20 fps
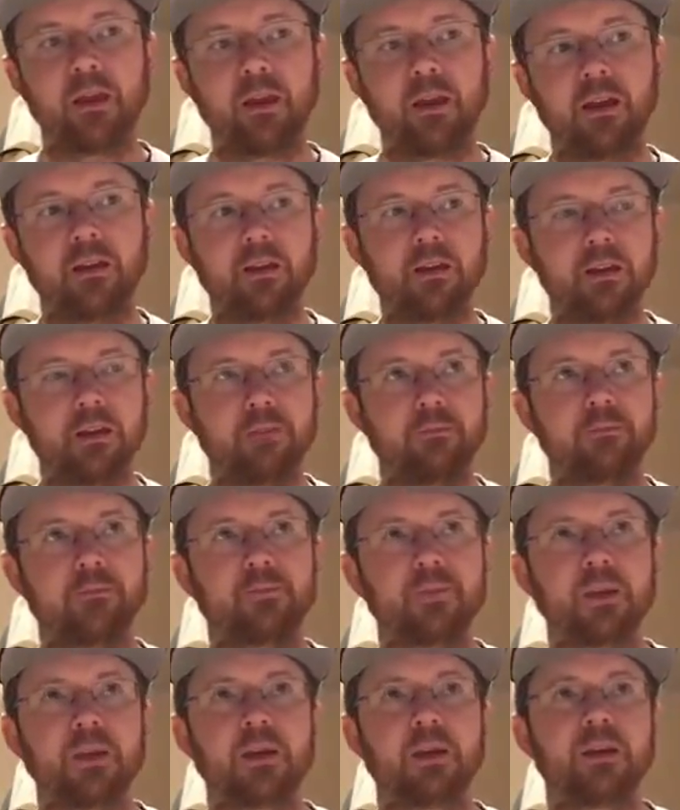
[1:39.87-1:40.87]
and,
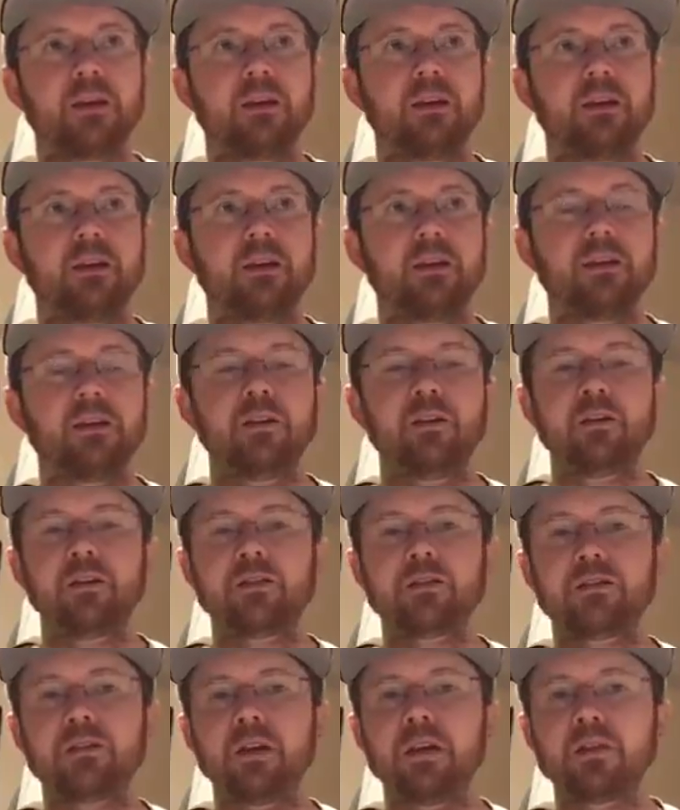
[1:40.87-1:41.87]
you know, it
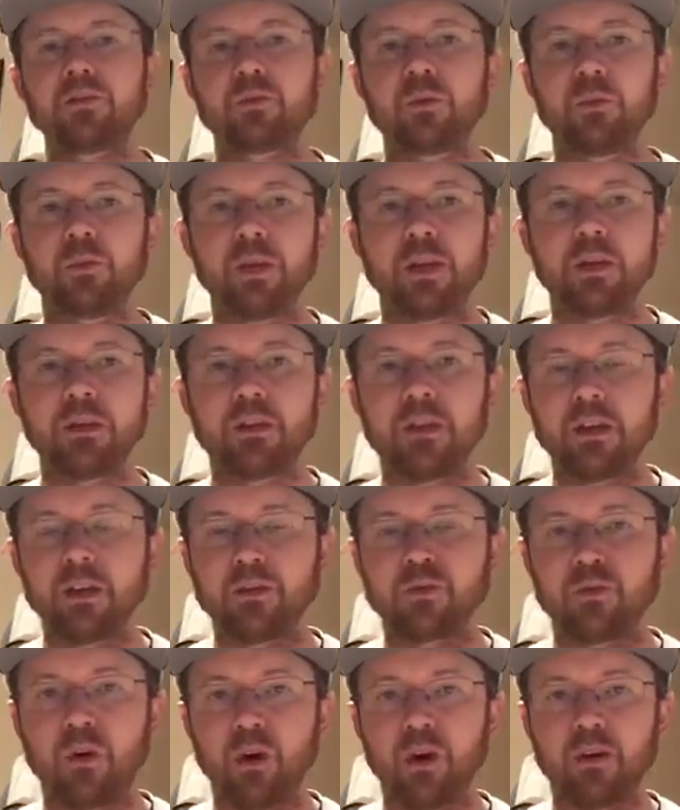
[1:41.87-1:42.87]
stinks when we get
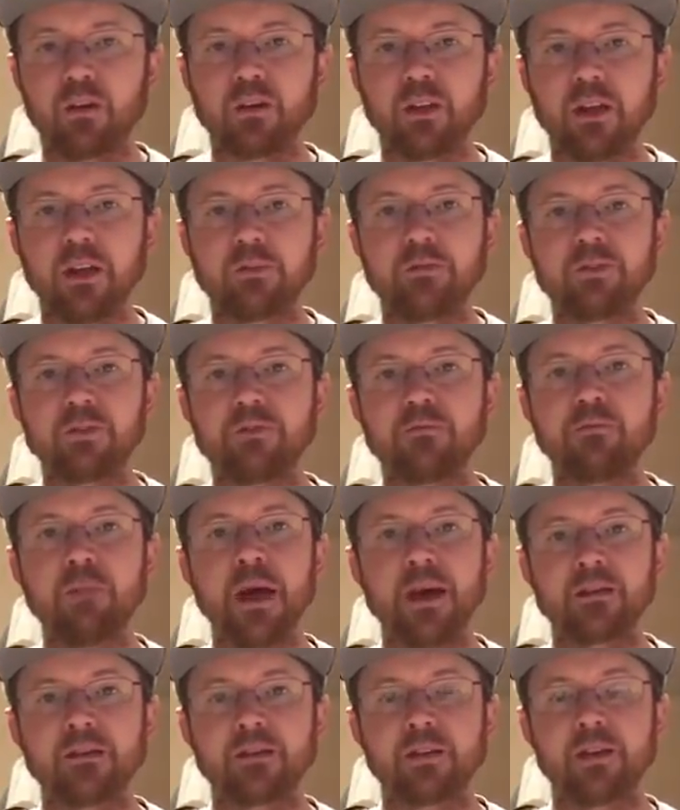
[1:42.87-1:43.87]
things wrong. Life is
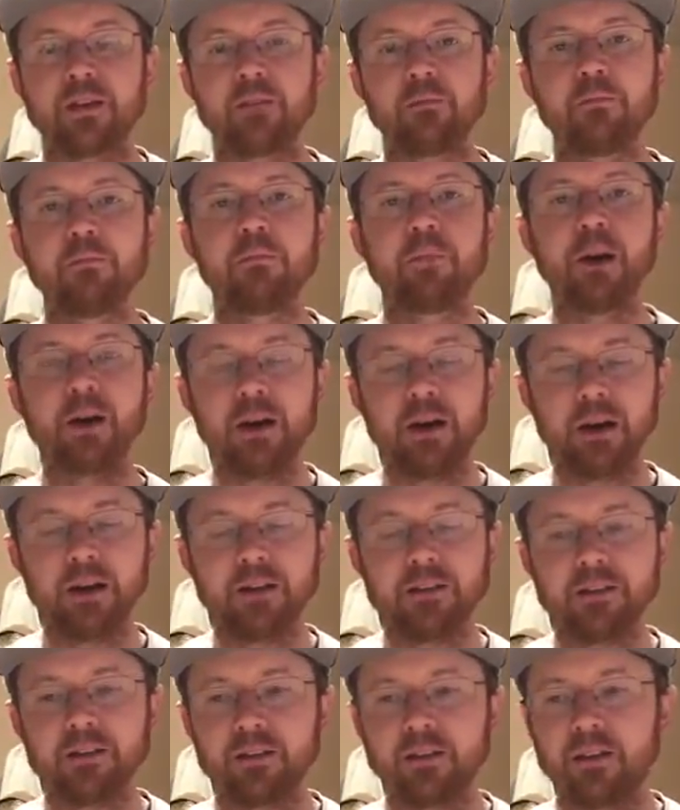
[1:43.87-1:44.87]
messy,
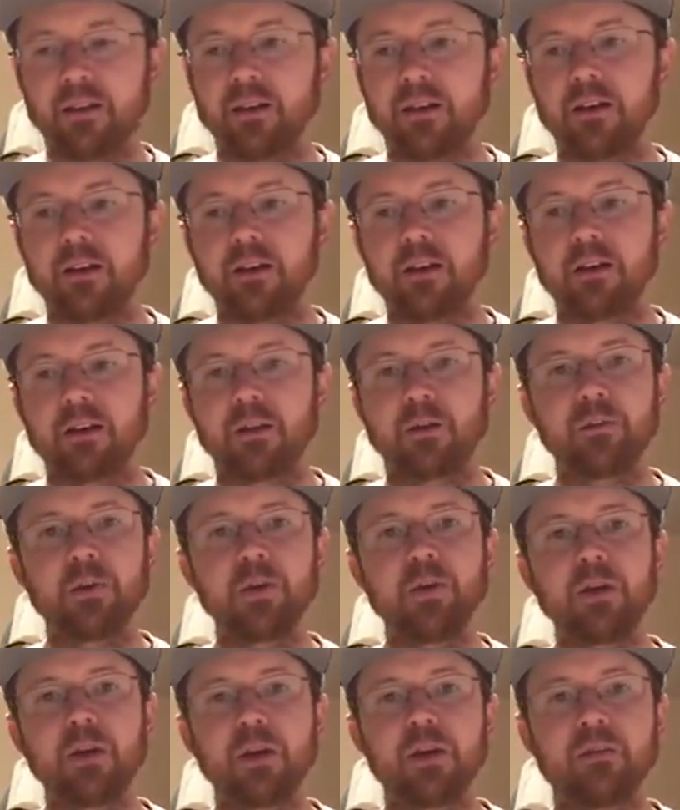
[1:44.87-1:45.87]
but the
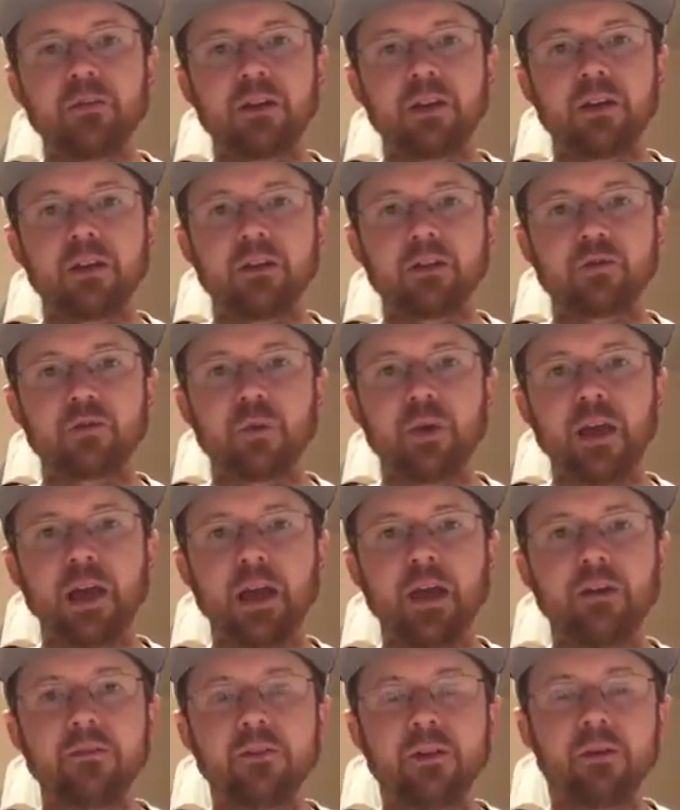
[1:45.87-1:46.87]
beauty of it is we
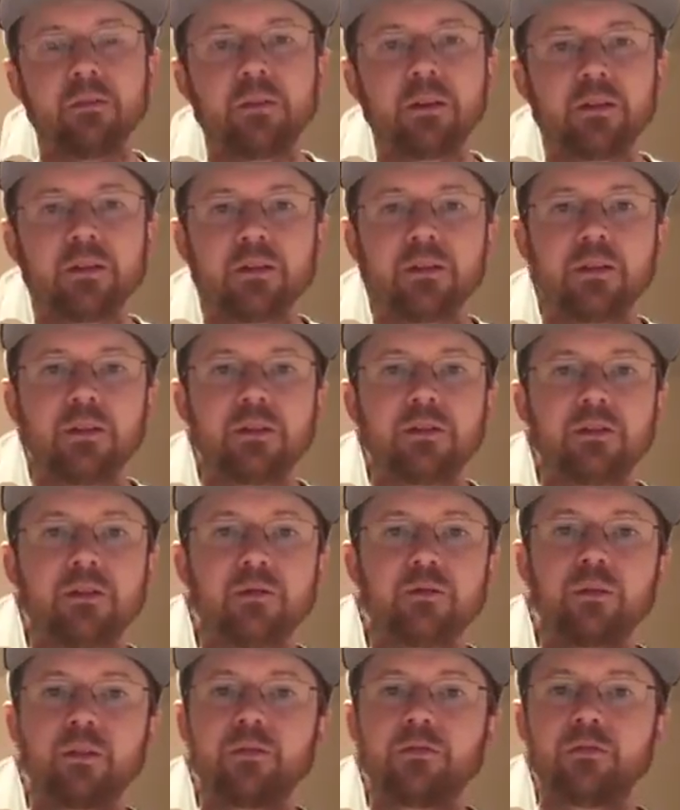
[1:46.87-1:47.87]
have the ability
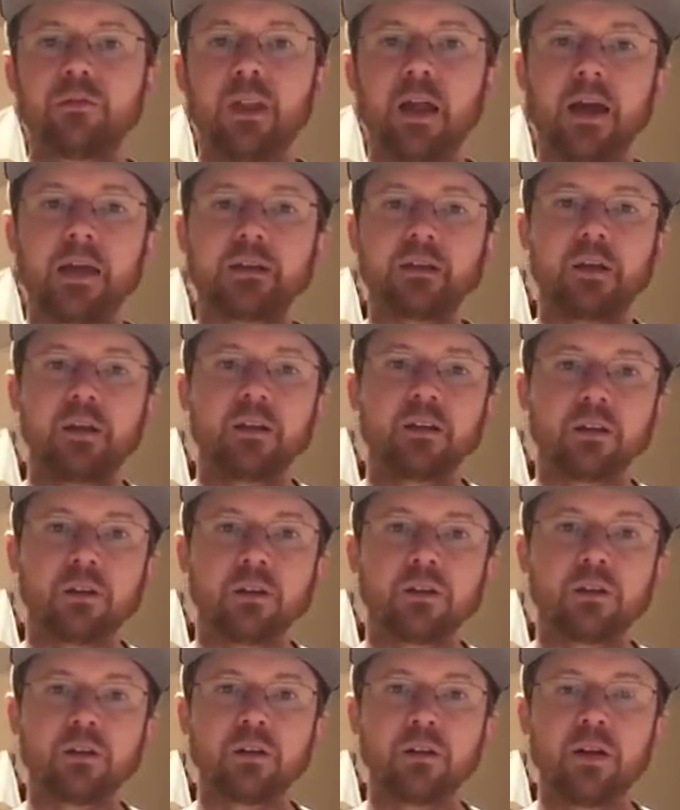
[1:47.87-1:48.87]
to reflect and
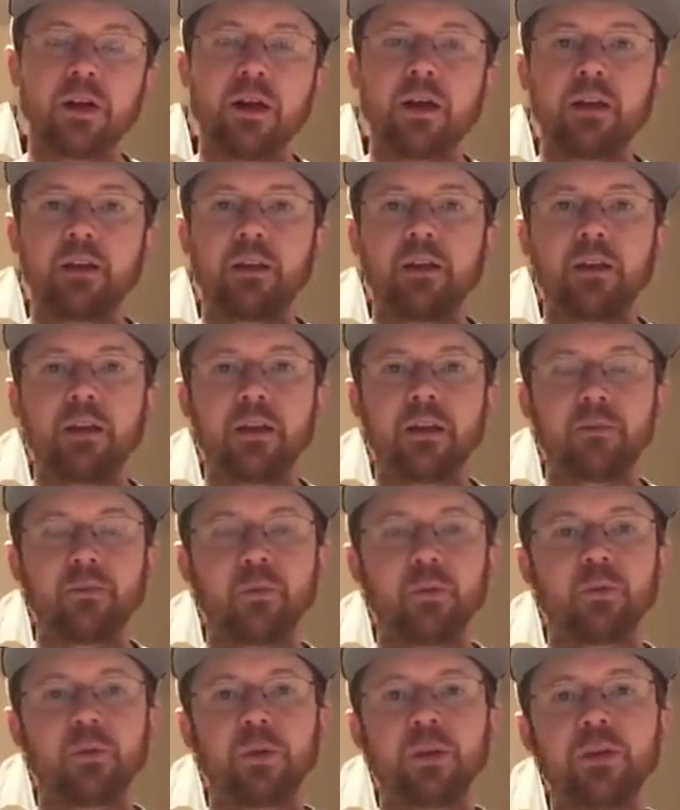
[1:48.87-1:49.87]
learn, and
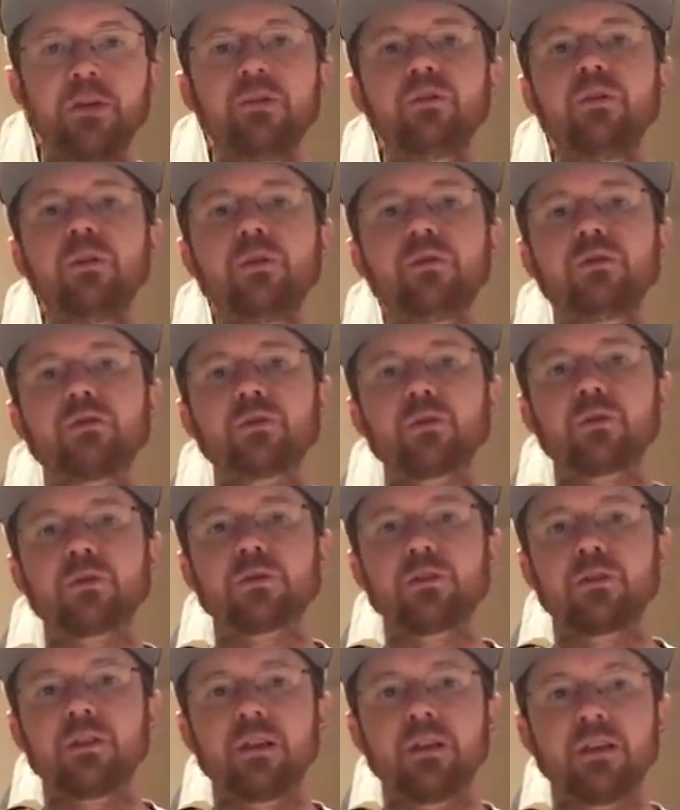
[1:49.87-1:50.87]
when we do those
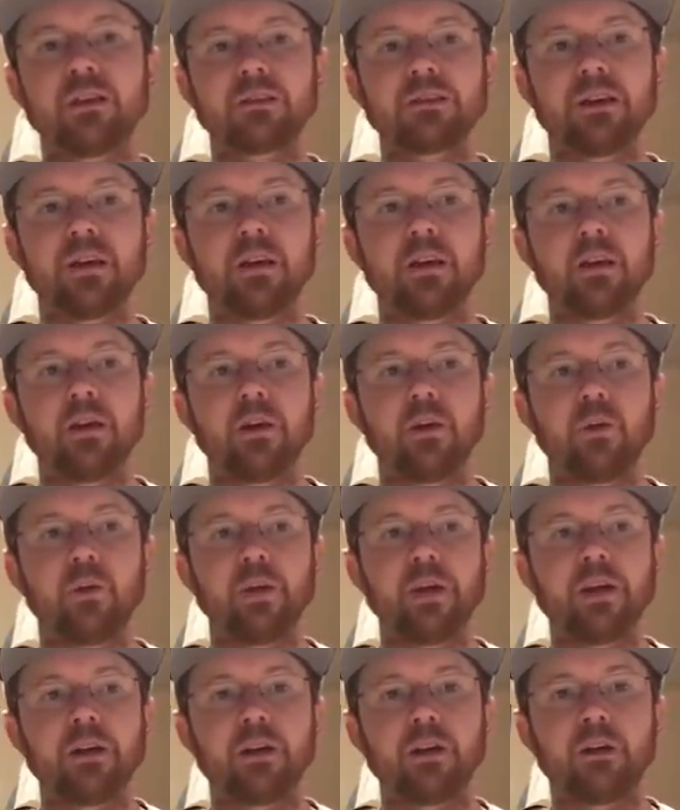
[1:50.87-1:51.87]
sorts of things,
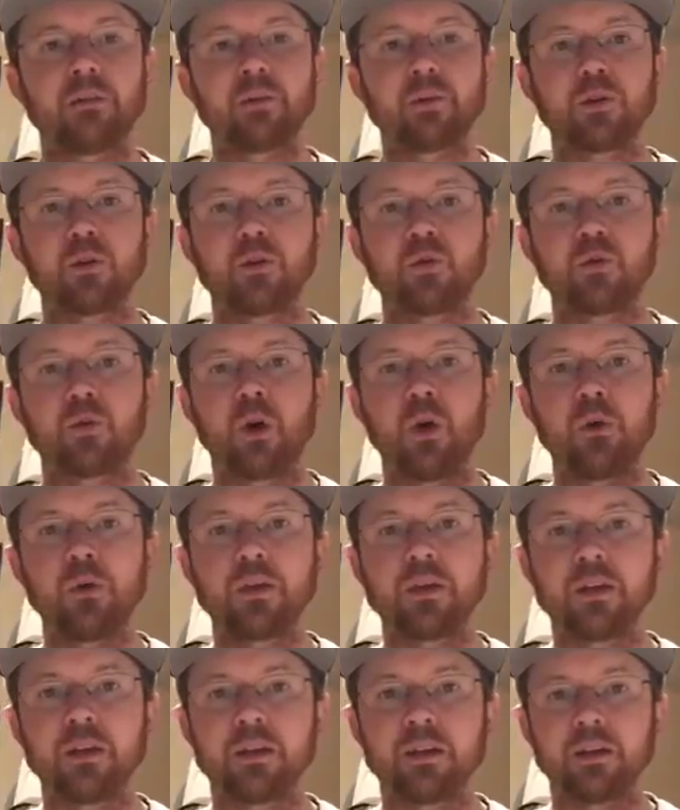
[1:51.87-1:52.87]
we end up
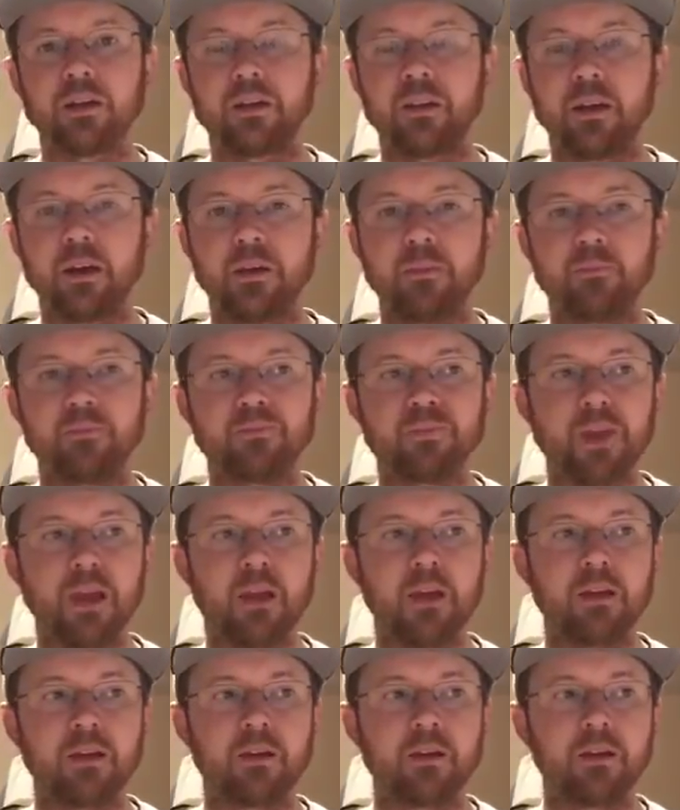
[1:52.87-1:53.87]
growing in them,
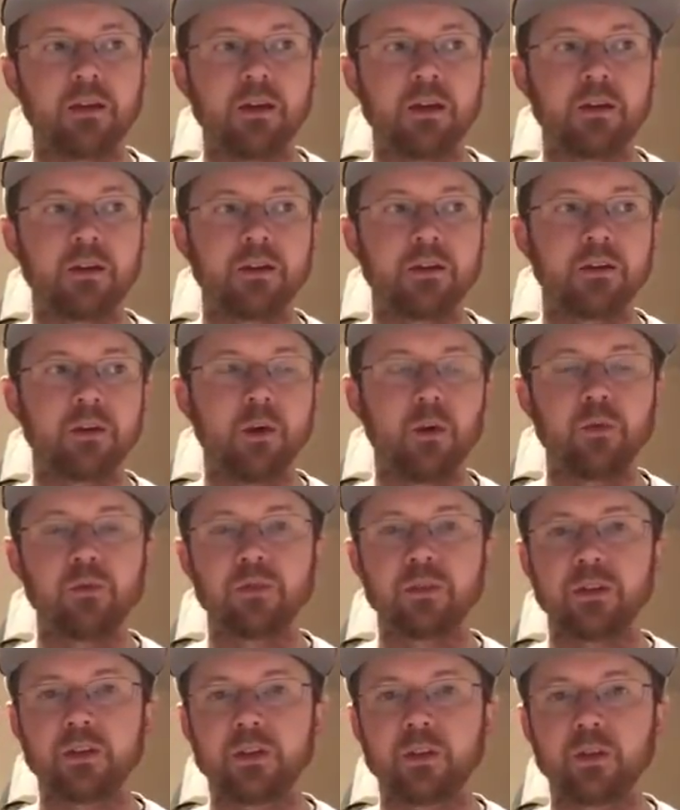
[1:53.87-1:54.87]
and uh,
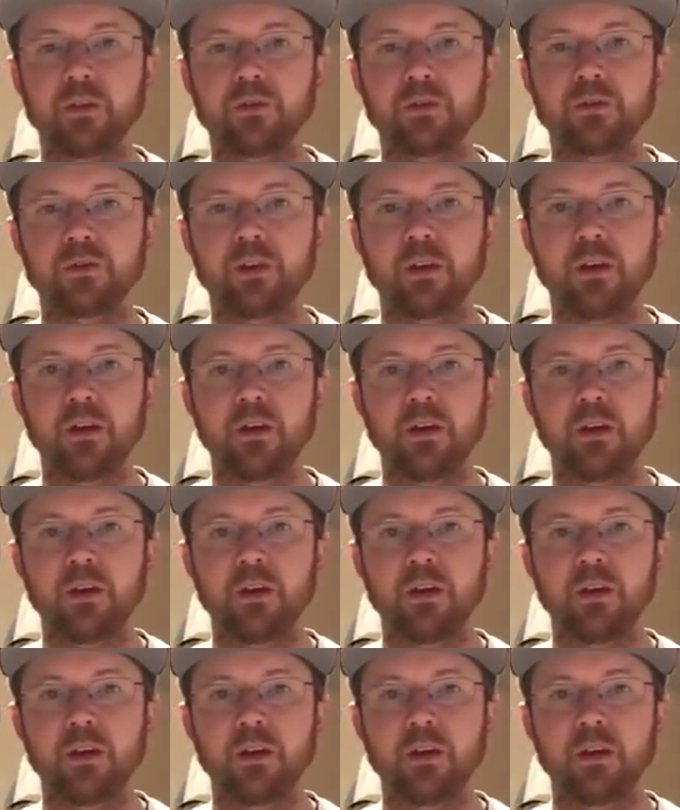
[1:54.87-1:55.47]
hopefully those...